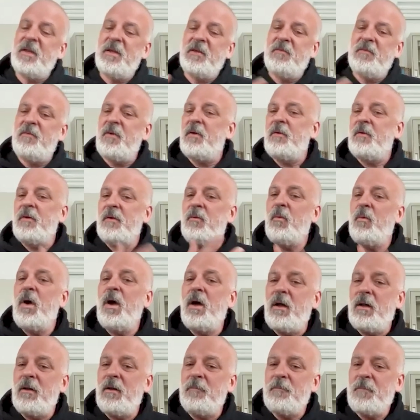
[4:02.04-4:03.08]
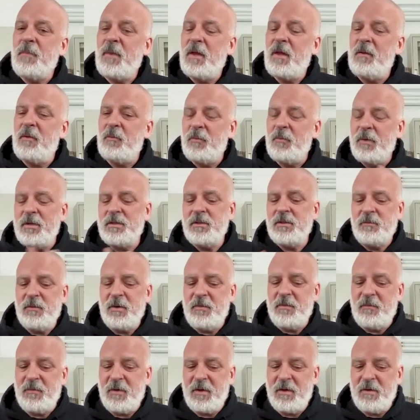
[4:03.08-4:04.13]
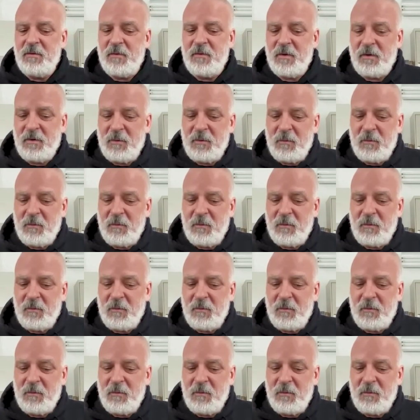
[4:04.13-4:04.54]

in very well and the reason we fit in very